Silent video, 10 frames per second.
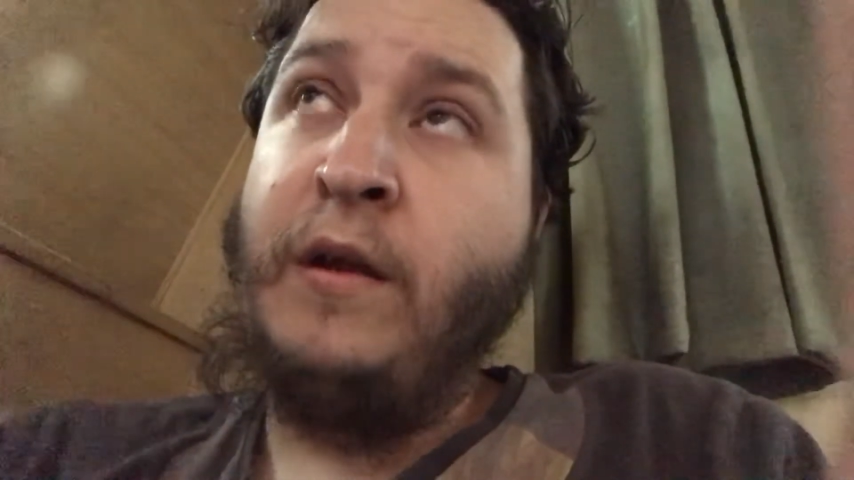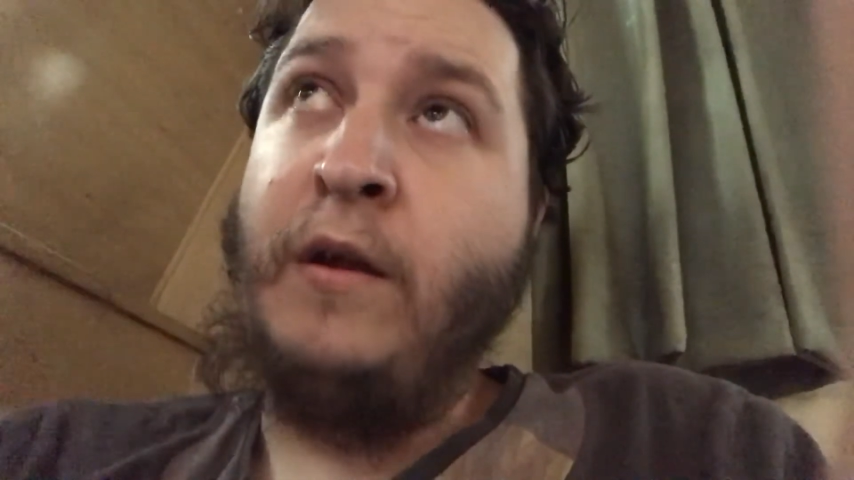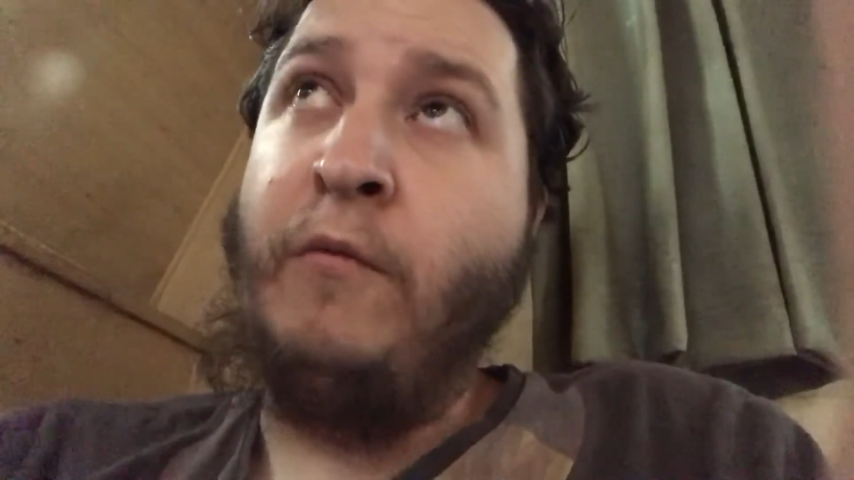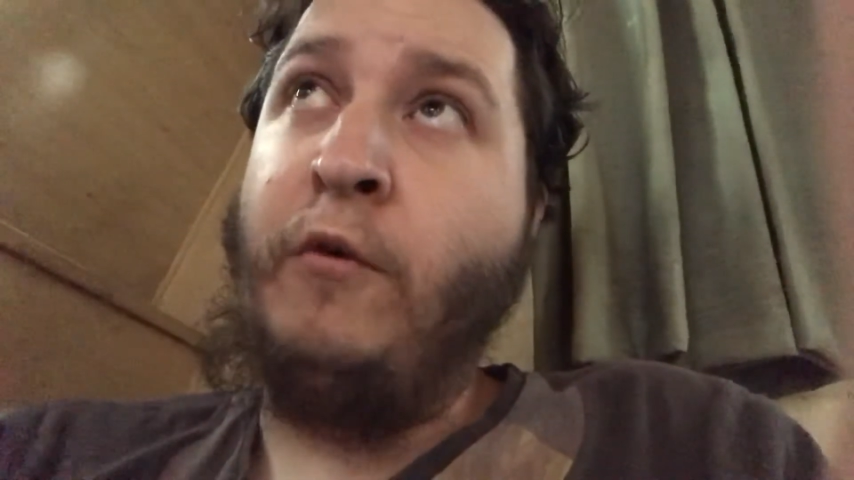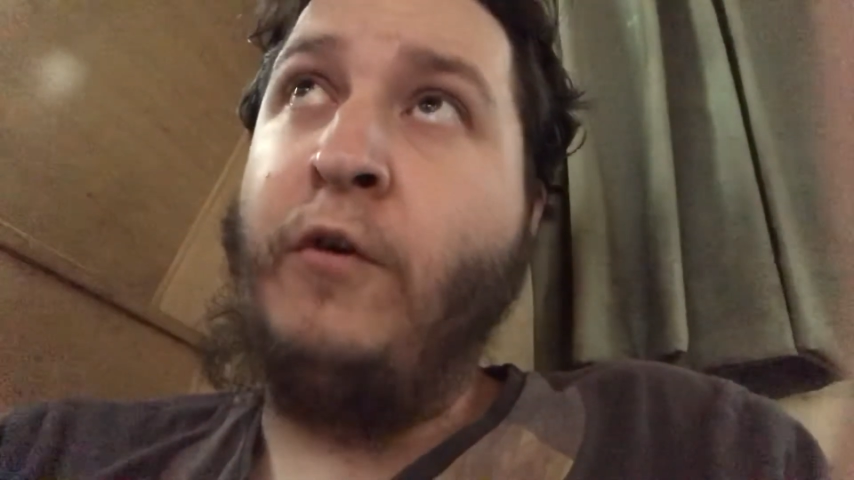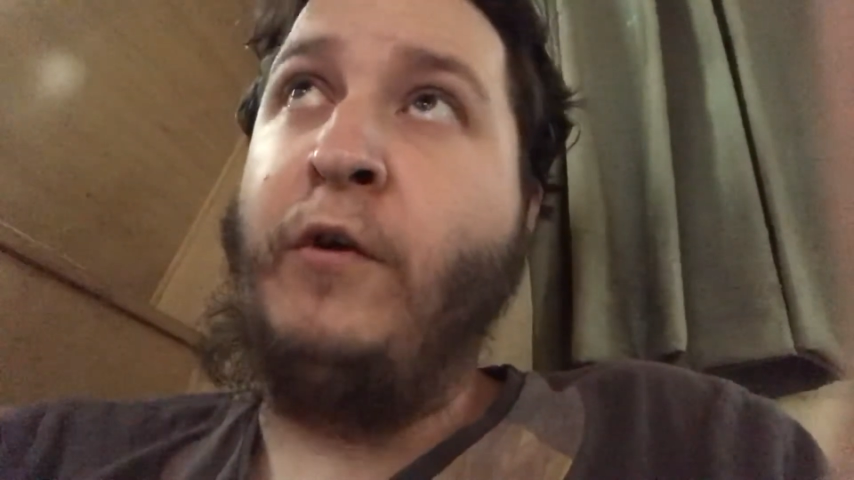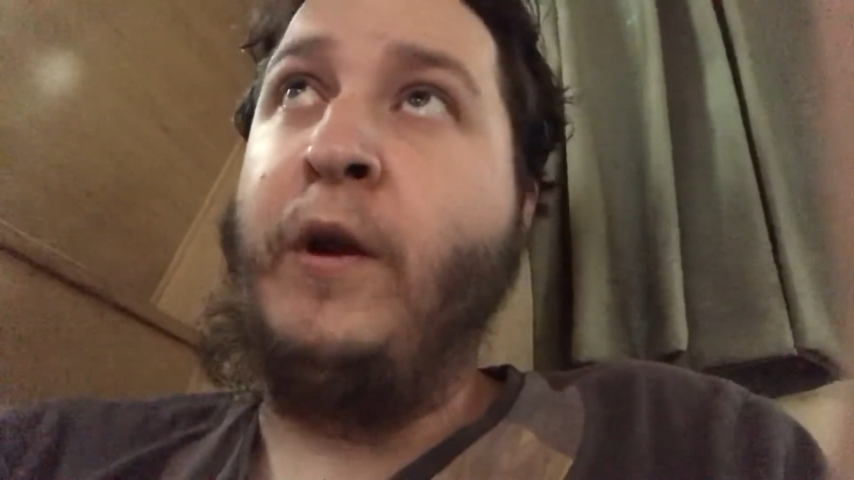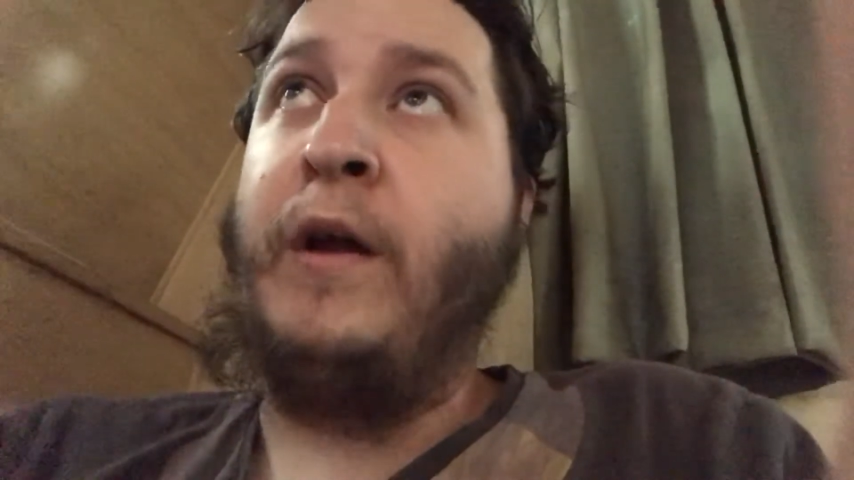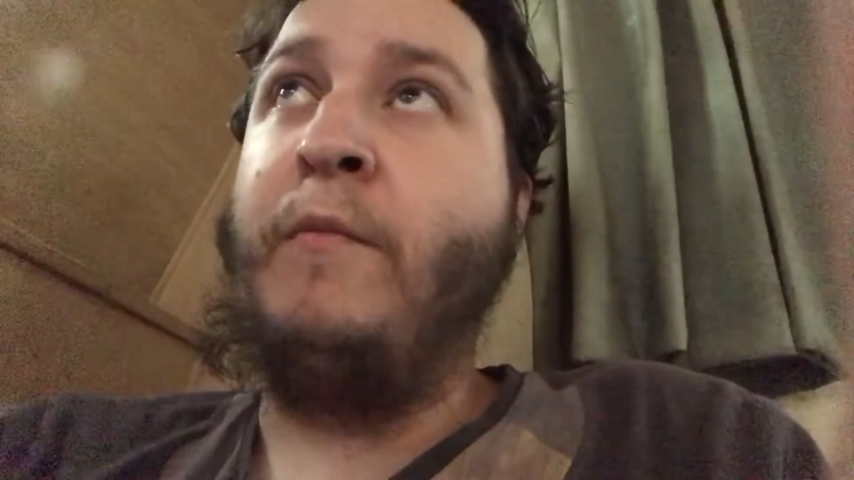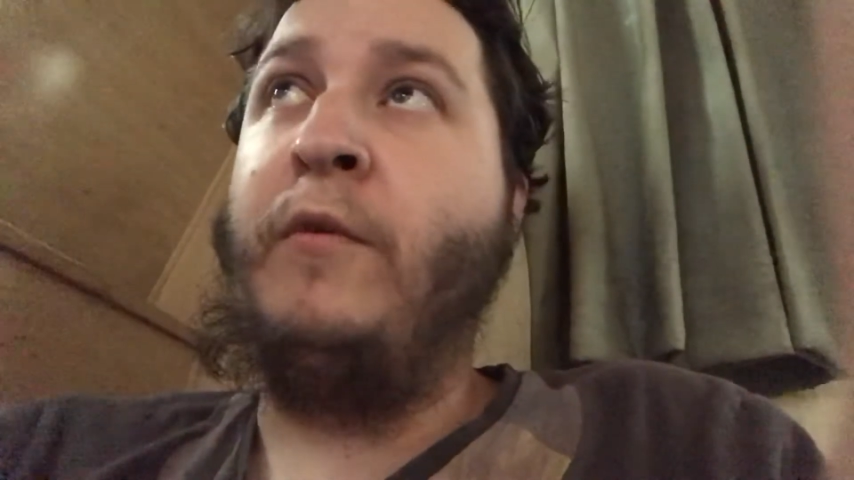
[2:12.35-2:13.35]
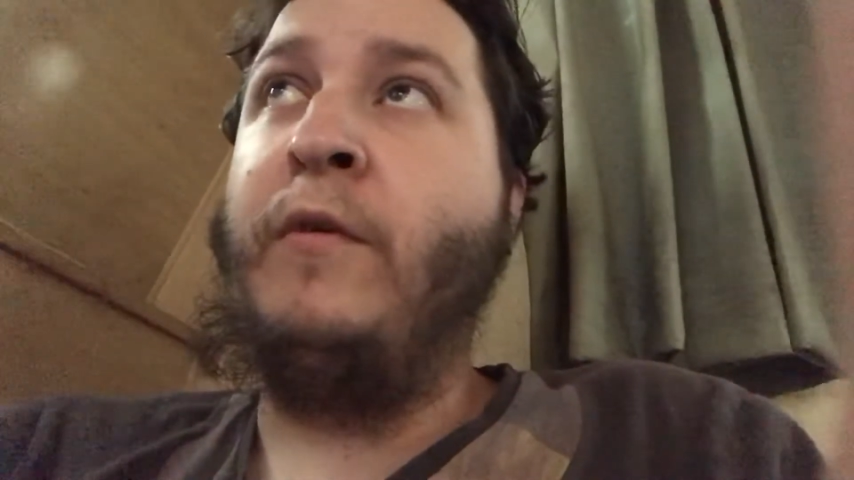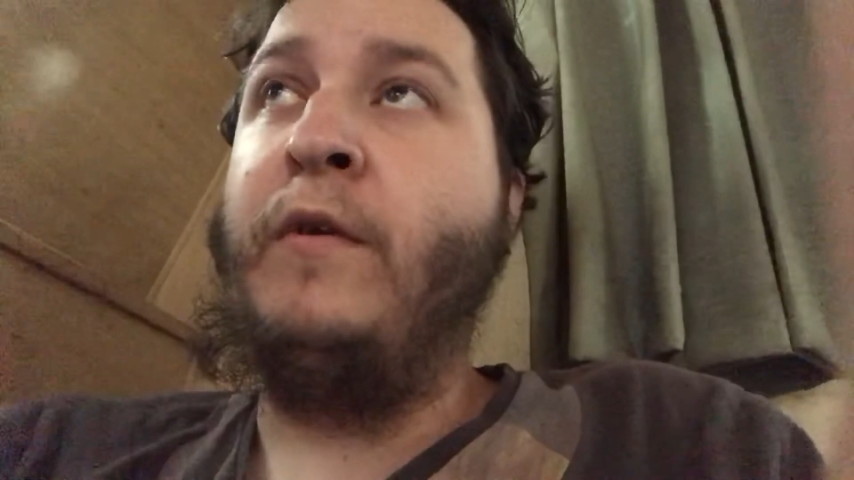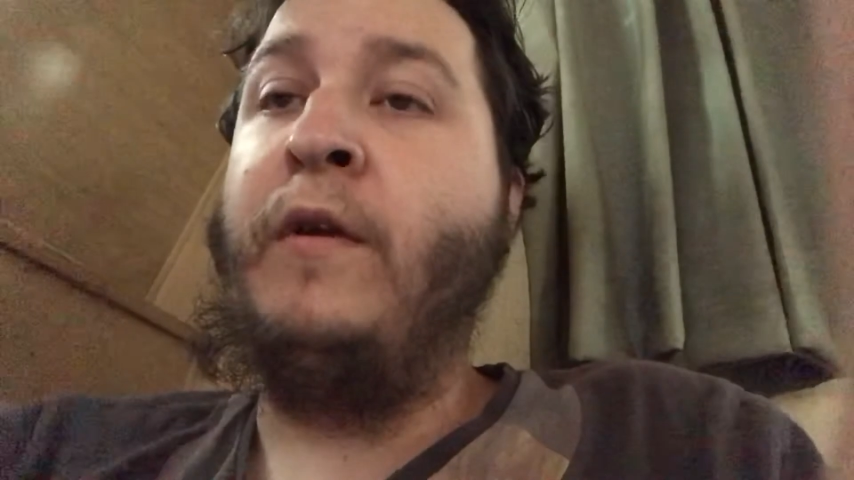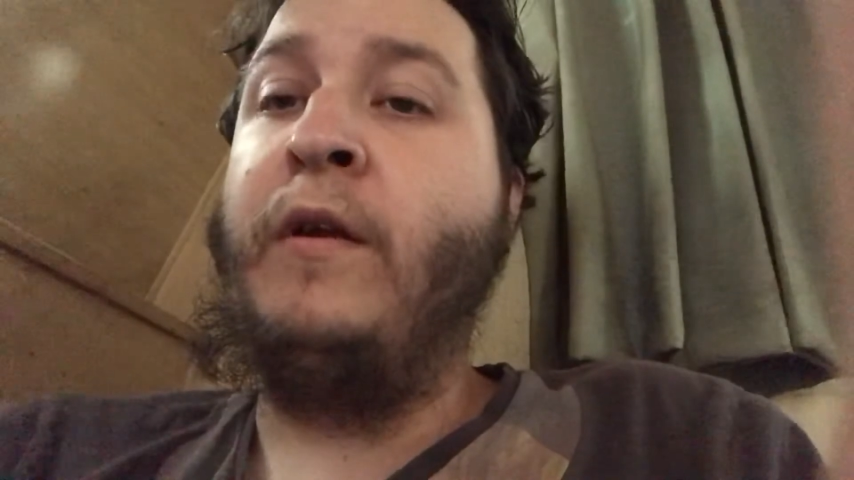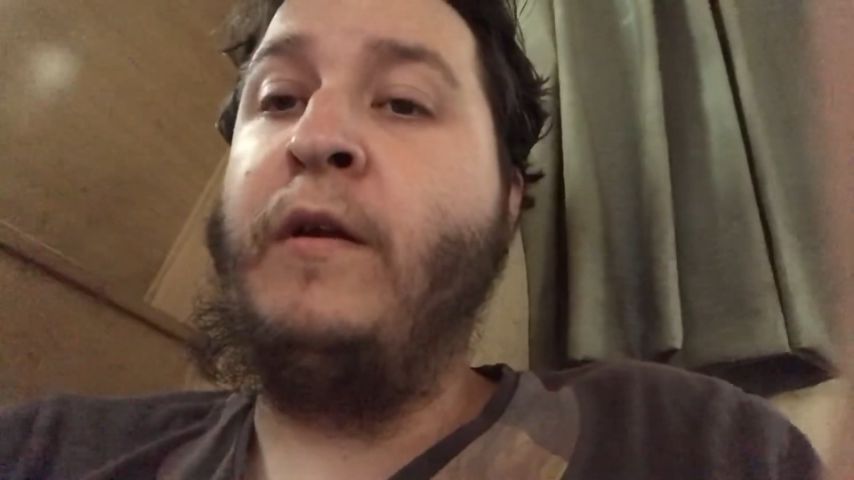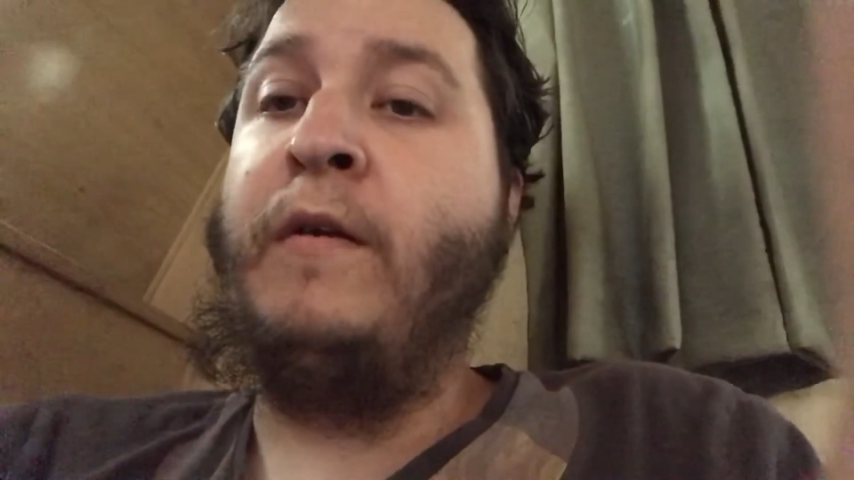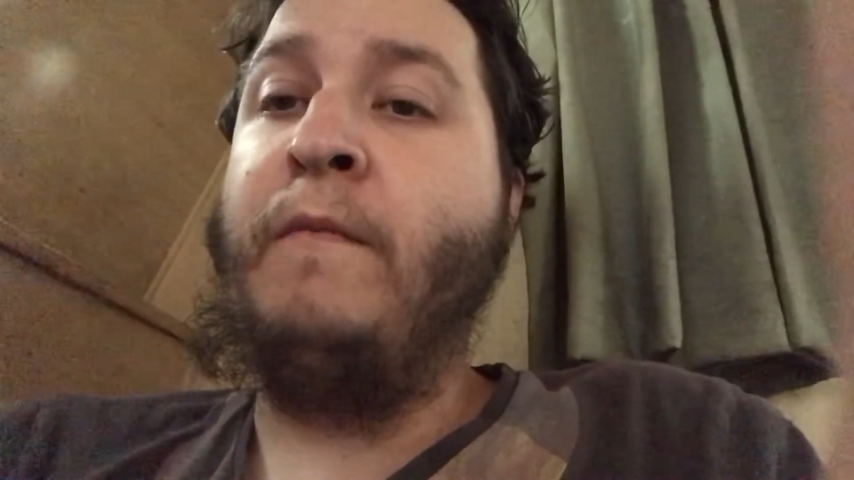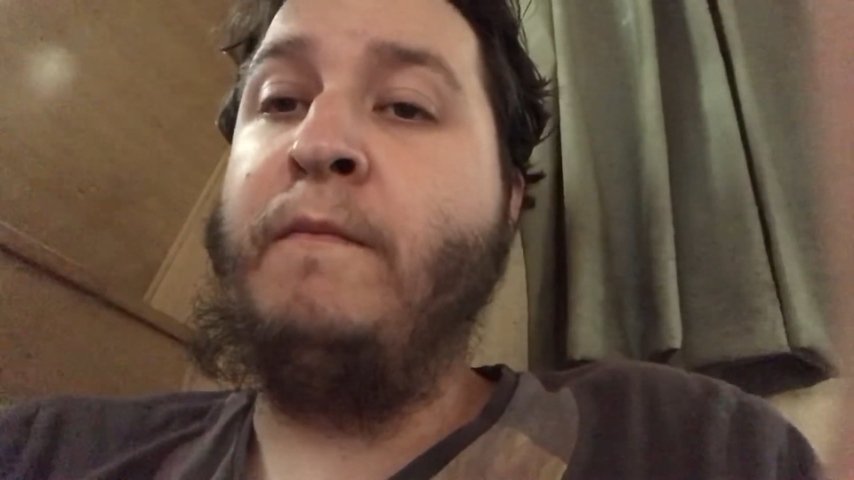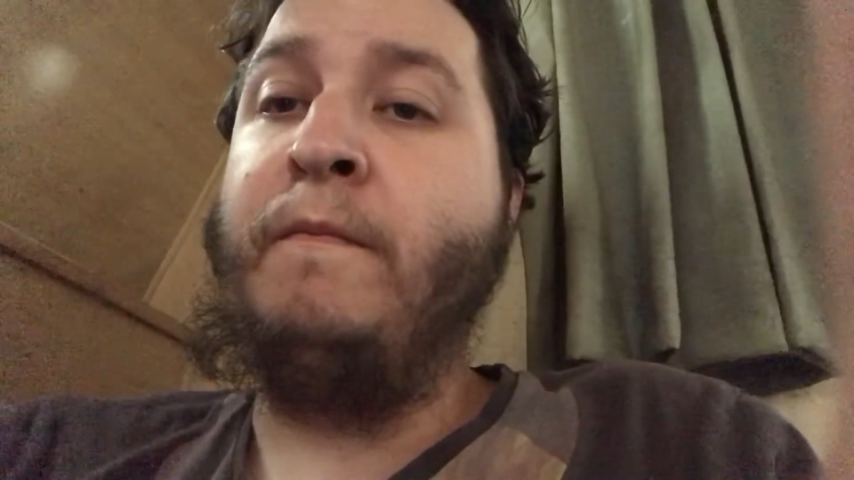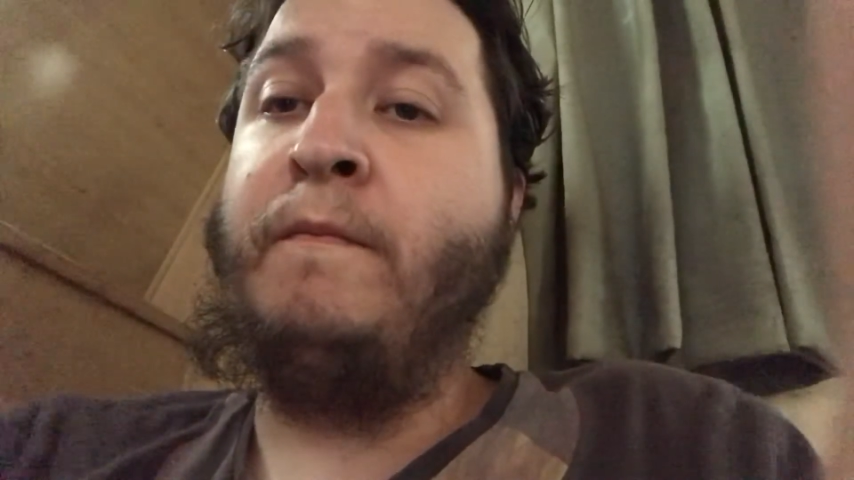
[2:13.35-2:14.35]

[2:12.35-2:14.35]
and what could happen. Um,